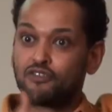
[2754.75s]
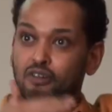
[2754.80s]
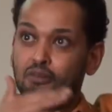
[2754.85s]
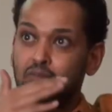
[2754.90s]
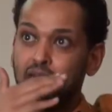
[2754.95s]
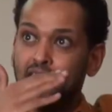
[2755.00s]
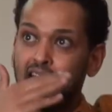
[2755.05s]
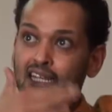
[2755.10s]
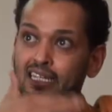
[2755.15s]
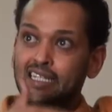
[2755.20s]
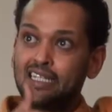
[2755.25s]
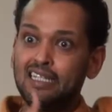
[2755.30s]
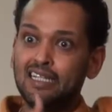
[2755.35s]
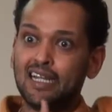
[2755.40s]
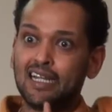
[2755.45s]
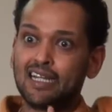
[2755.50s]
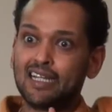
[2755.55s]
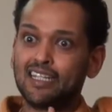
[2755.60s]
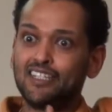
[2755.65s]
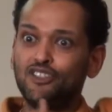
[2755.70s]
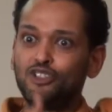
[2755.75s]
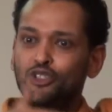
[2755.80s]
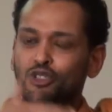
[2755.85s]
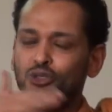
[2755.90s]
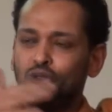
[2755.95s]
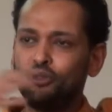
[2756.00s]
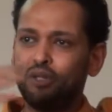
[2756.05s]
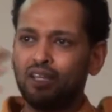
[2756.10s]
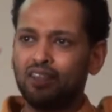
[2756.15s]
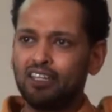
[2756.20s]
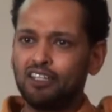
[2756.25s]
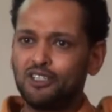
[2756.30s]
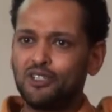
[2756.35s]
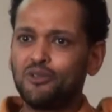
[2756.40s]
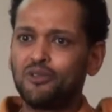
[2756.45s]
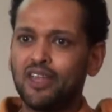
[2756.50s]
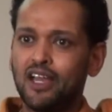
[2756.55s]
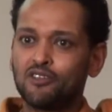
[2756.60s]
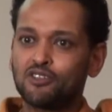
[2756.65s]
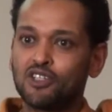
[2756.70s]
from 99 to, I think,
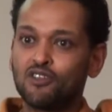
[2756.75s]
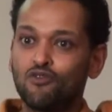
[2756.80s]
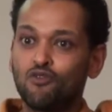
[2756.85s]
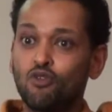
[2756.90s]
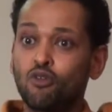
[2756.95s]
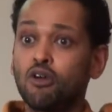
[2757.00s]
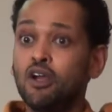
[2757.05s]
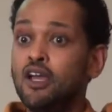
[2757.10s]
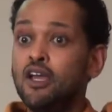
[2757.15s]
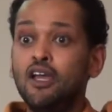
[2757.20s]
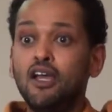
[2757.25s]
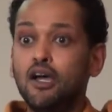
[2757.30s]
2004,